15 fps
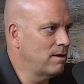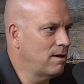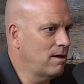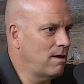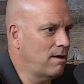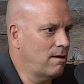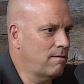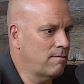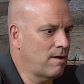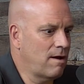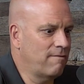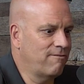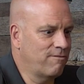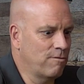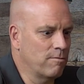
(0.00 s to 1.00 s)
I
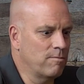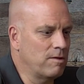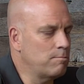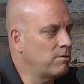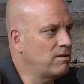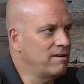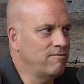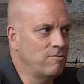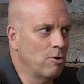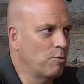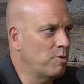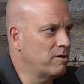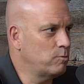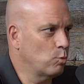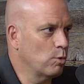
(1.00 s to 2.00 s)
firmly believe no
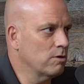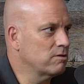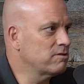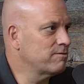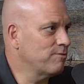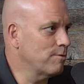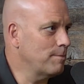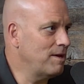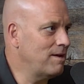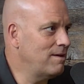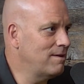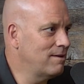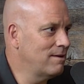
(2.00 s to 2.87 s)
one works for me.